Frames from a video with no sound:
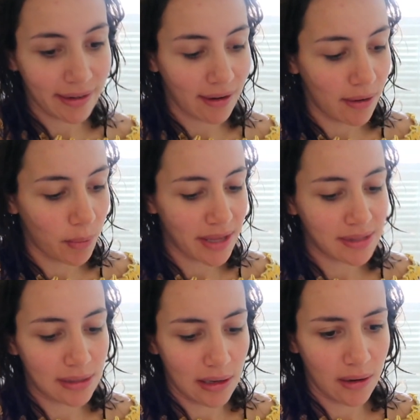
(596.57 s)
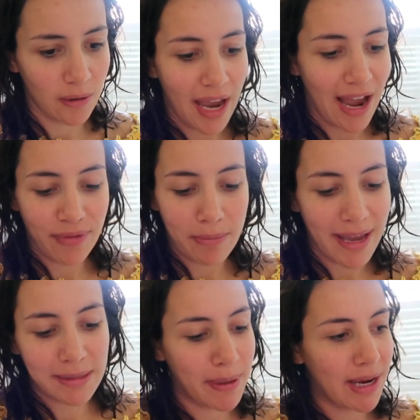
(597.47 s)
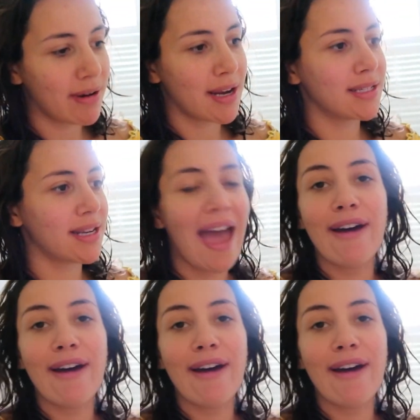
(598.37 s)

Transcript: I can't wait to have the best period